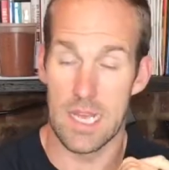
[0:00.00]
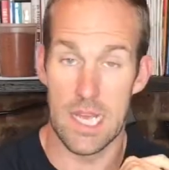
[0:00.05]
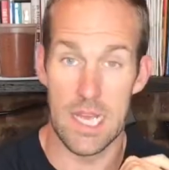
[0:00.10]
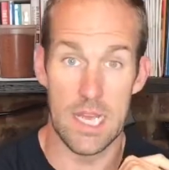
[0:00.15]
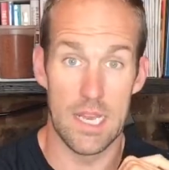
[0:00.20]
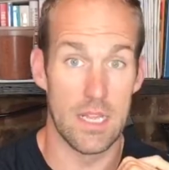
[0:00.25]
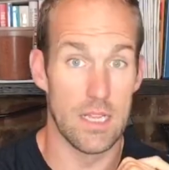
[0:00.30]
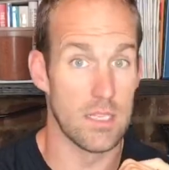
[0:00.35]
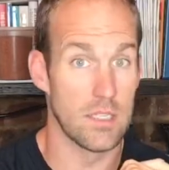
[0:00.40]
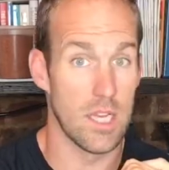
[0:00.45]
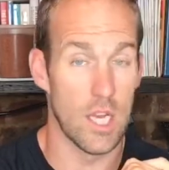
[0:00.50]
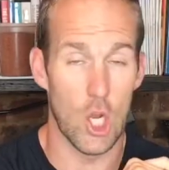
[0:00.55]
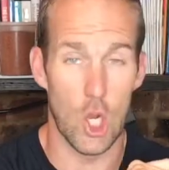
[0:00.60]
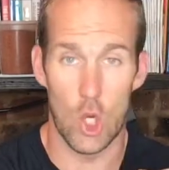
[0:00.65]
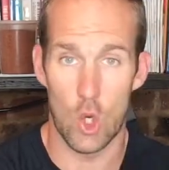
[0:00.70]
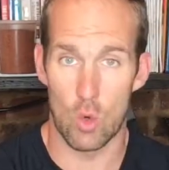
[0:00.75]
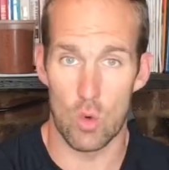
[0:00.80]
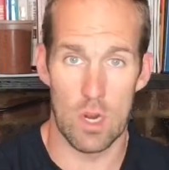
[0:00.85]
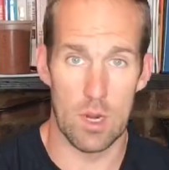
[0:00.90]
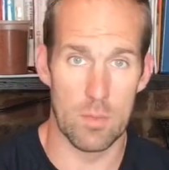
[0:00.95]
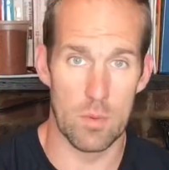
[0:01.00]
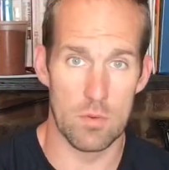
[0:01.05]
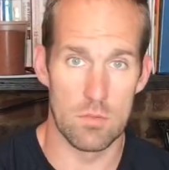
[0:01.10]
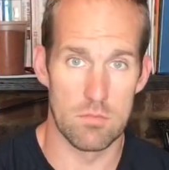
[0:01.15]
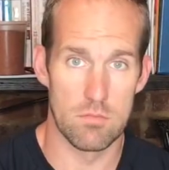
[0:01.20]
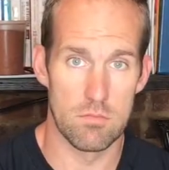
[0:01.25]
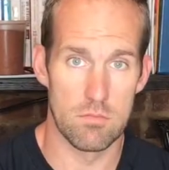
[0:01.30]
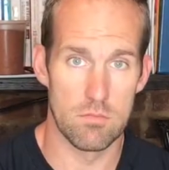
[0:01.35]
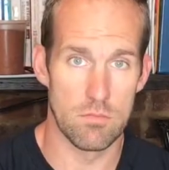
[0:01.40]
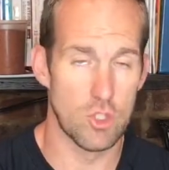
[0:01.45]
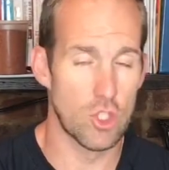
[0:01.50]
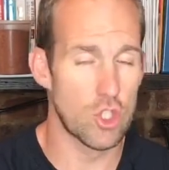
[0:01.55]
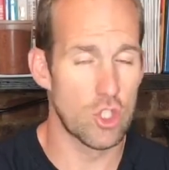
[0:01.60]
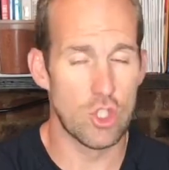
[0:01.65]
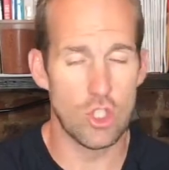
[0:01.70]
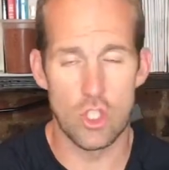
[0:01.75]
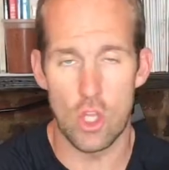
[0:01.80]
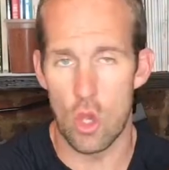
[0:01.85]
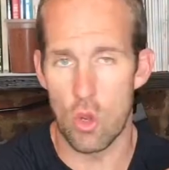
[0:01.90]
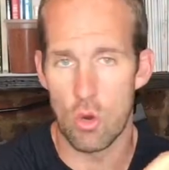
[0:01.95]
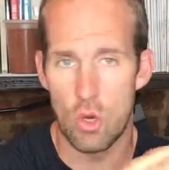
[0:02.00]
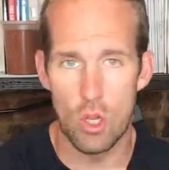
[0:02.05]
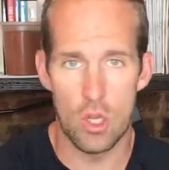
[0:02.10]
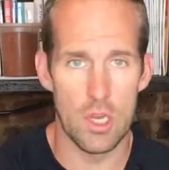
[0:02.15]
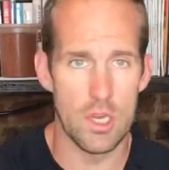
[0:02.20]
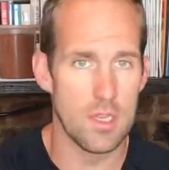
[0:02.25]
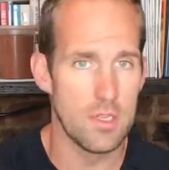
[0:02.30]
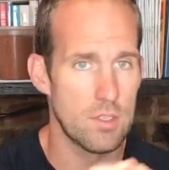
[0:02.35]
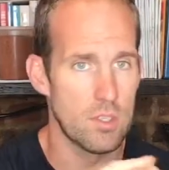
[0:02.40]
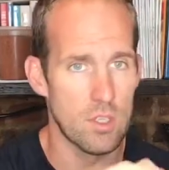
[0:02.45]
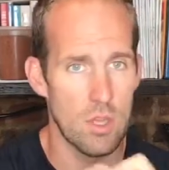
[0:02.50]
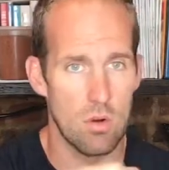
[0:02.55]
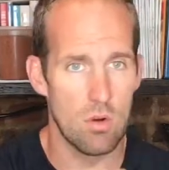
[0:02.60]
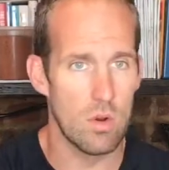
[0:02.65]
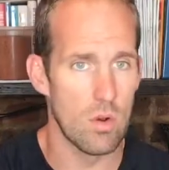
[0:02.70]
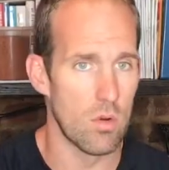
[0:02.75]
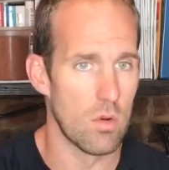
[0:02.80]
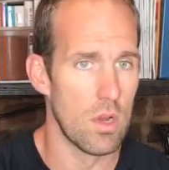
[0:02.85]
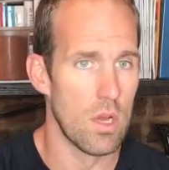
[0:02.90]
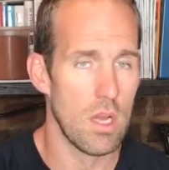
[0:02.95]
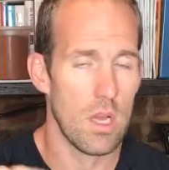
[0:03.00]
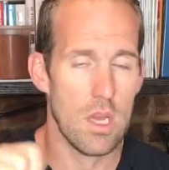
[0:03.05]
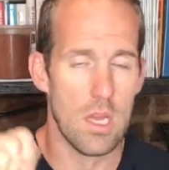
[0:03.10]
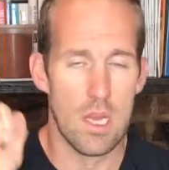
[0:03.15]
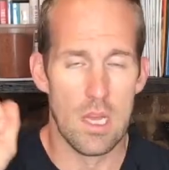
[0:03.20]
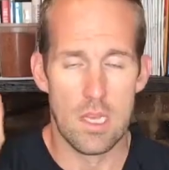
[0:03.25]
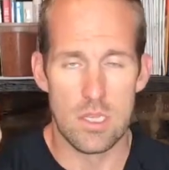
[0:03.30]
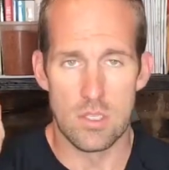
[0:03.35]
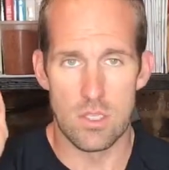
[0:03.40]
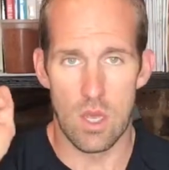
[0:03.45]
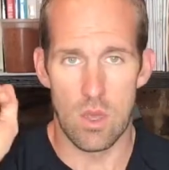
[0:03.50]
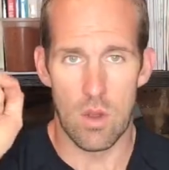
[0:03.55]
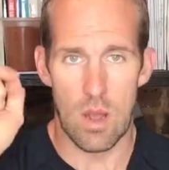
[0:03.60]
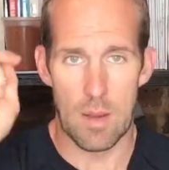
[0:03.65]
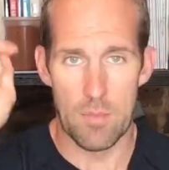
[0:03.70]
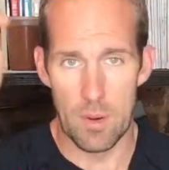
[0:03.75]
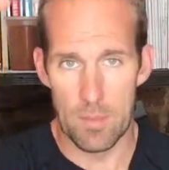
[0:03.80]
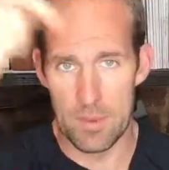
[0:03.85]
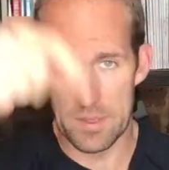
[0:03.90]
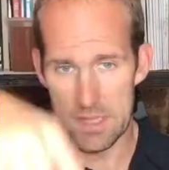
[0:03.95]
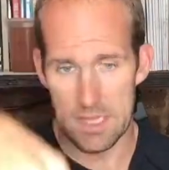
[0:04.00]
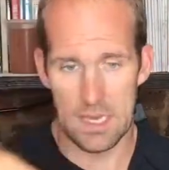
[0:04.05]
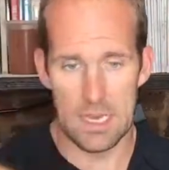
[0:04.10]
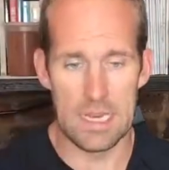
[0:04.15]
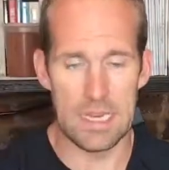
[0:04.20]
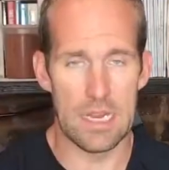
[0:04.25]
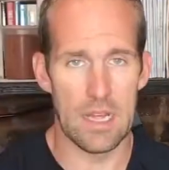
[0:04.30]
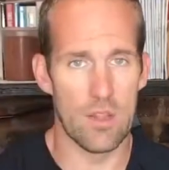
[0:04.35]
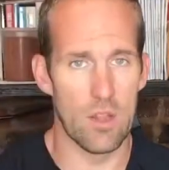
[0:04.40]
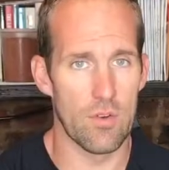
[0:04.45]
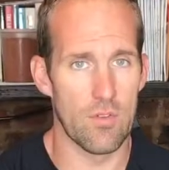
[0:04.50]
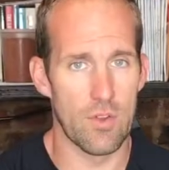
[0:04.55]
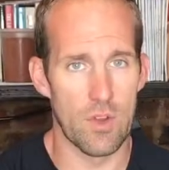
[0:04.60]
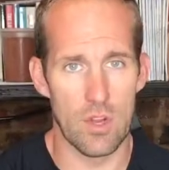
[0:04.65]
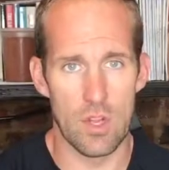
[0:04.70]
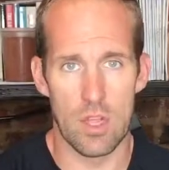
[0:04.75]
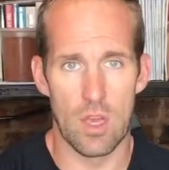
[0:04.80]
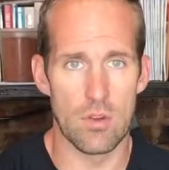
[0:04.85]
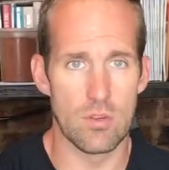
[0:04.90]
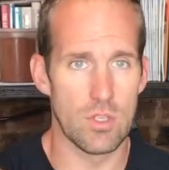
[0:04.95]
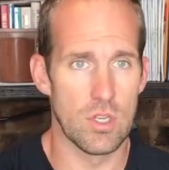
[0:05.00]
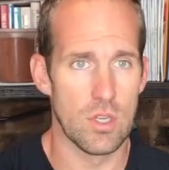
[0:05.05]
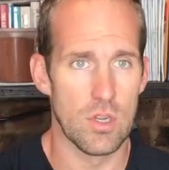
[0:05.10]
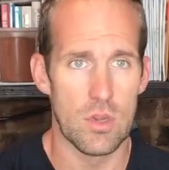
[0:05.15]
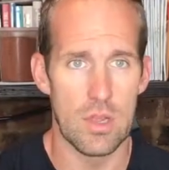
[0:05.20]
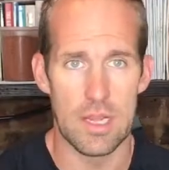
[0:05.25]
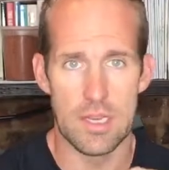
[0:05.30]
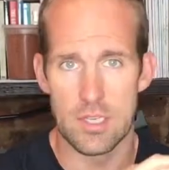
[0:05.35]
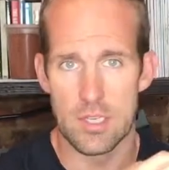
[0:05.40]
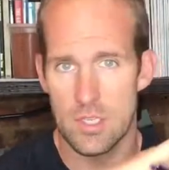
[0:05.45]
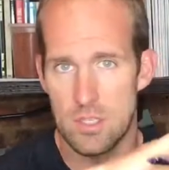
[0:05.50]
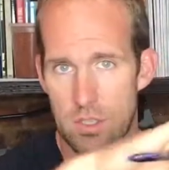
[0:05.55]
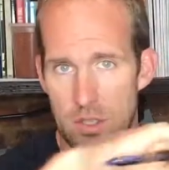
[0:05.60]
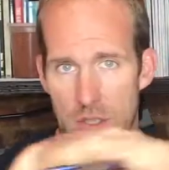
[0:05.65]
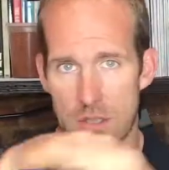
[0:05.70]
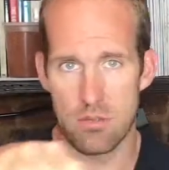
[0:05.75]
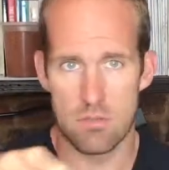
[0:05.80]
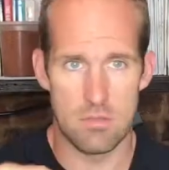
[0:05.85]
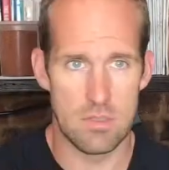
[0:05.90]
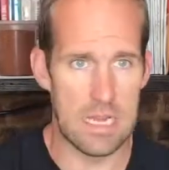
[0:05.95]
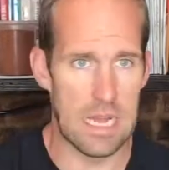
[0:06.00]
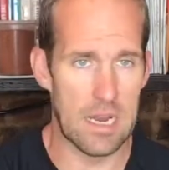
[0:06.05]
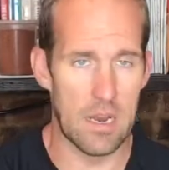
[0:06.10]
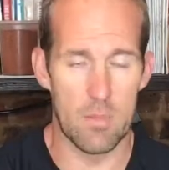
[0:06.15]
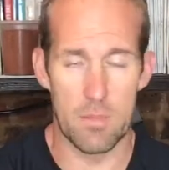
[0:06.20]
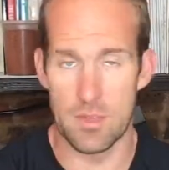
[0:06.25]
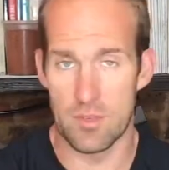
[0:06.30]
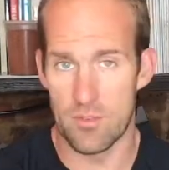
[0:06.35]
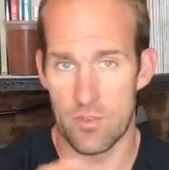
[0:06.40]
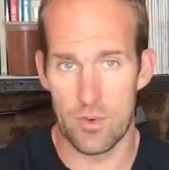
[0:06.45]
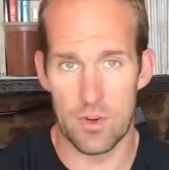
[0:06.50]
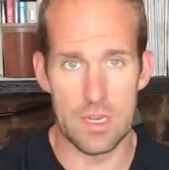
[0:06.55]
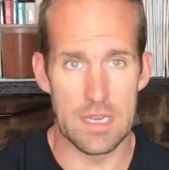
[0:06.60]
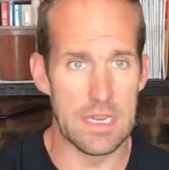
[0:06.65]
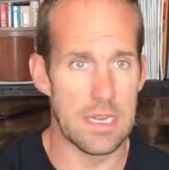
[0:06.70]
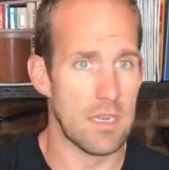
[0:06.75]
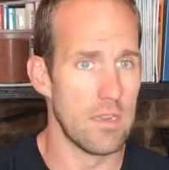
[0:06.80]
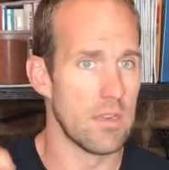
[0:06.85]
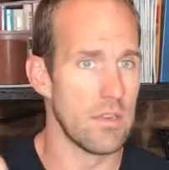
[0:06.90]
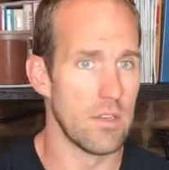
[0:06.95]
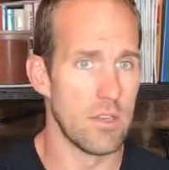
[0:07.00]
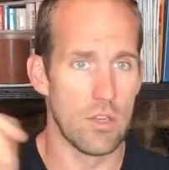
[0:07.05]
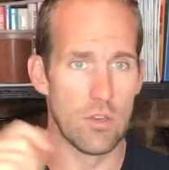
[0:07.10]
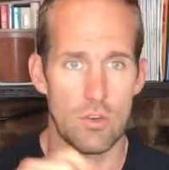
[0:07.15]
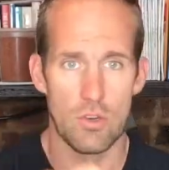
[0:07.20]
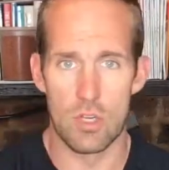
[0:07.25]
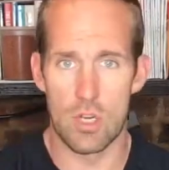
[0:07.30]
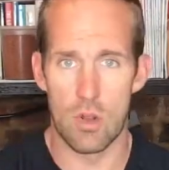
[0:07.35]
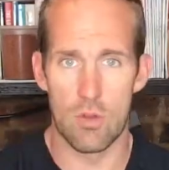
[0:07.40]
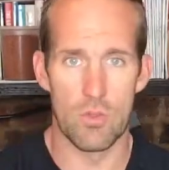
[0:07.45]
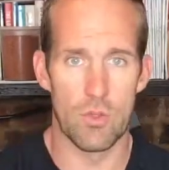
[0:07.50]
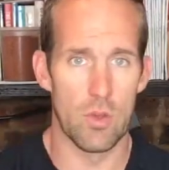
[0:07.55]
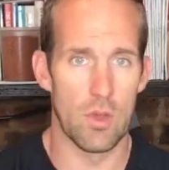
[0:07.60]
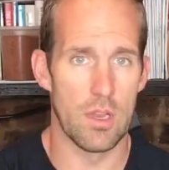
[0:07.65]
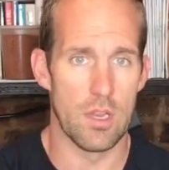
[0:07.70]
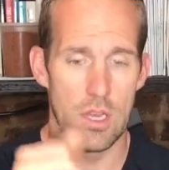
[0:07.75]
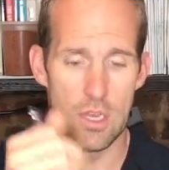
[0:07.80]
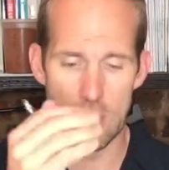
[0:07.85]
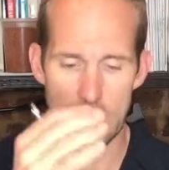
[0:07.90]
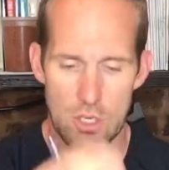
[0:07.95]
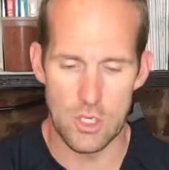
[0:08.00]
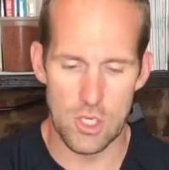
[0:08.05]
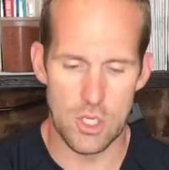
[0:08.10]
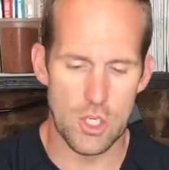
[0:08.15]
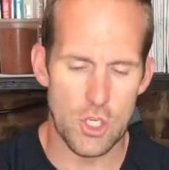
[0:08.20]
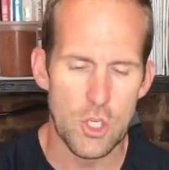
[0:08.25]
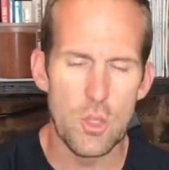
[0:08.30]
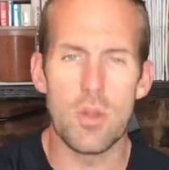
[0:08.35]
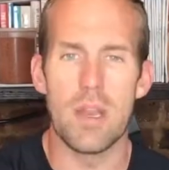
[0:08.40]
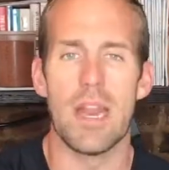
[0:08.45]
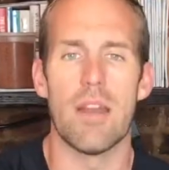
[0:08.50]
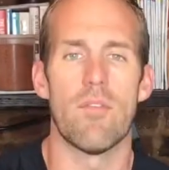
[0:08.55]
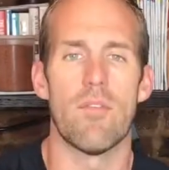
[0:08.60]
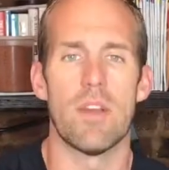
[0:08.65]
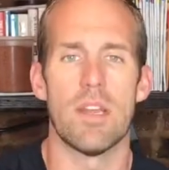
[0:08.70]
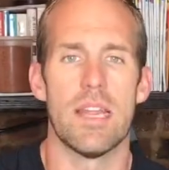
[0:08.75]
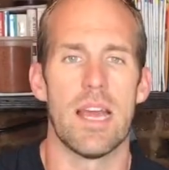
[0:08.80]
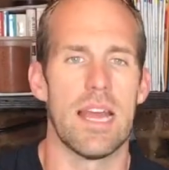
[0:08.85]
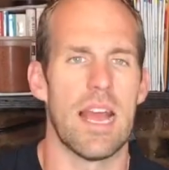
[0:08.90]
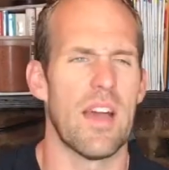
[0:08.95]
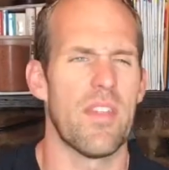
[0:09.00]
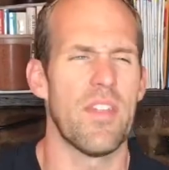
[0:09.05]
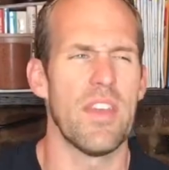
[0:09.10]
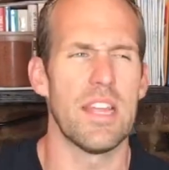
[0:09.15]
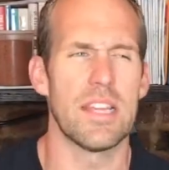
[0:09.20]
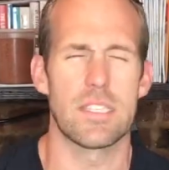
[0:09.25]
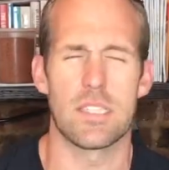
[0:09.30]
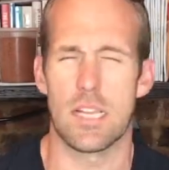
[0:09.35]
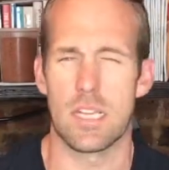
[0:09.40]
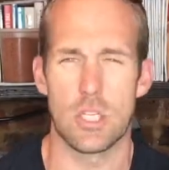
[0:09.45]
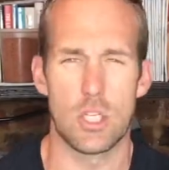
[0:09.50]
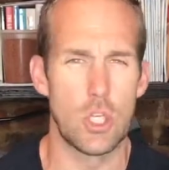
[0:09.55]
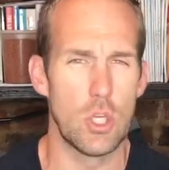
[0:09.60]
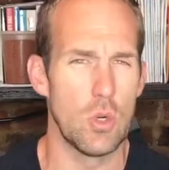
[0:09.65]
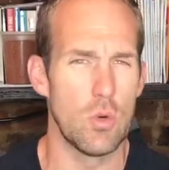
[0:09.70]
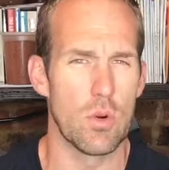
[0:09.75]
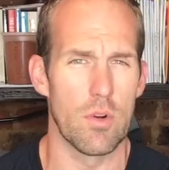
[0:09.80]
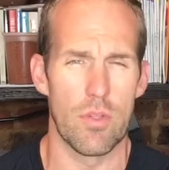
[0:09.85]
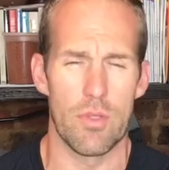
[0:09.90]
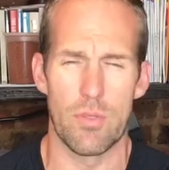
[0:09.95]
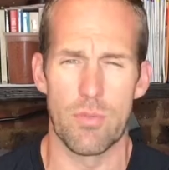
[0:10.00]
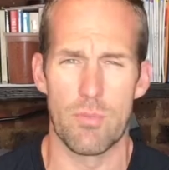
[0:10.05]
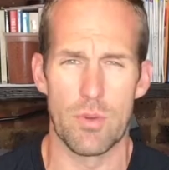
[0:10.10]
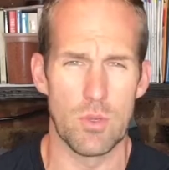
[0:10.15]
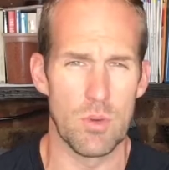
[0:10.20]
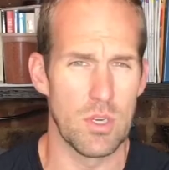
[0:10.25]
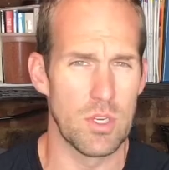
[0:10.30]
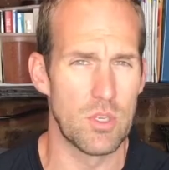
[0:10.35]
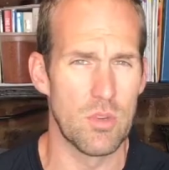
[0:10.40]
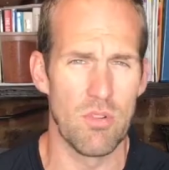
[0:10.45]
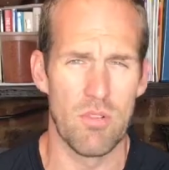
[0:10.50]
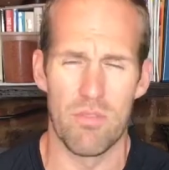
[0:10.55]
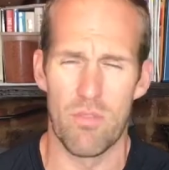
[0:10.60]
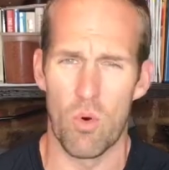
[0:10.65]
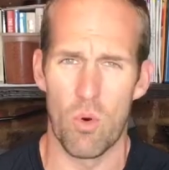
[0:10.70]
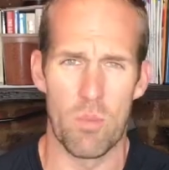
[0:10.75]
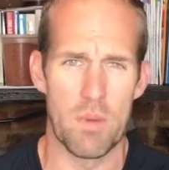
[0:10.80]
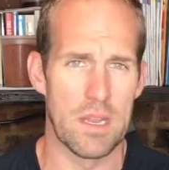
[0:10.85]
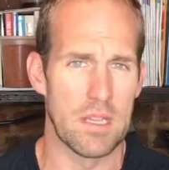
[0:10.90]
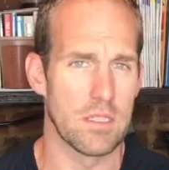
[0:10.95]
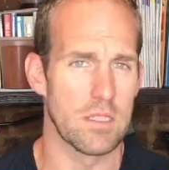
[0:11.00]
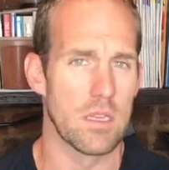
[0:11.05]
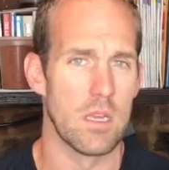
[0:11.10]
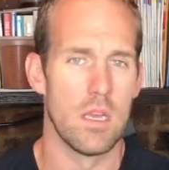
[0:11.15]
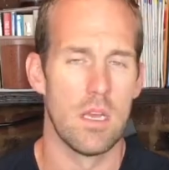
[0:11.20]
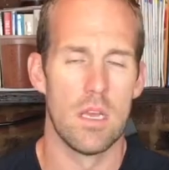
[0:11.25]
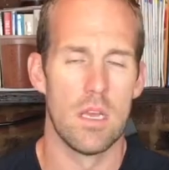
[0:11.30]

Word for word: It is incredible, so good, so cool. So I'm gonna put the link down there for you to go to and just sign up. It's free. You go through it and just do it every day. I think it's like two or between two and four minutes.